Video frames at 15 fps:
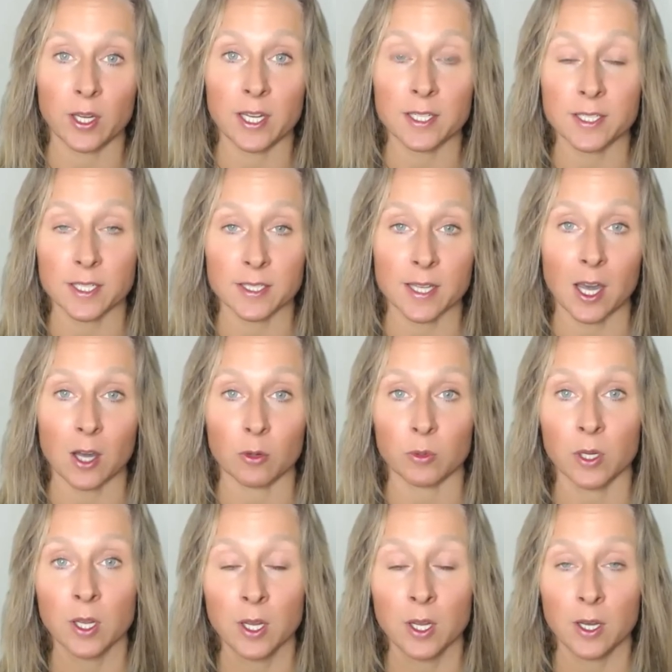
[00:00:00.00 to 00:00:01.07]
heating
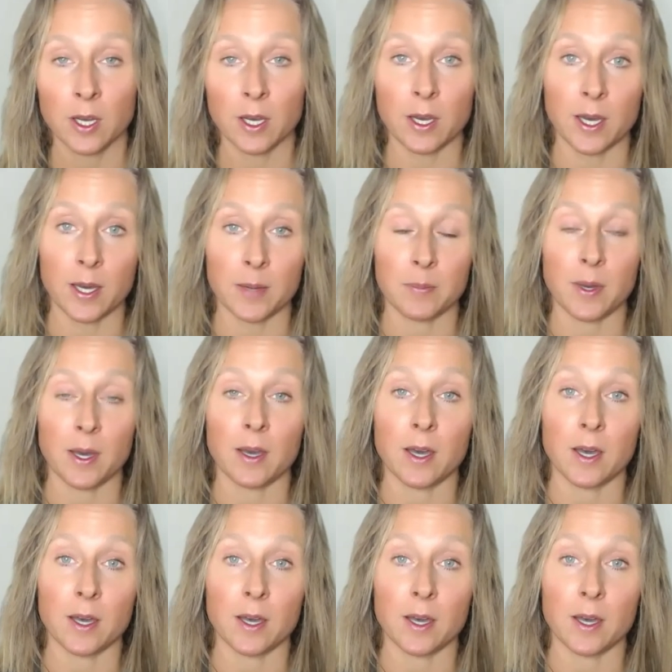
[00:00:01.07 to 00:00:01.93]
down um,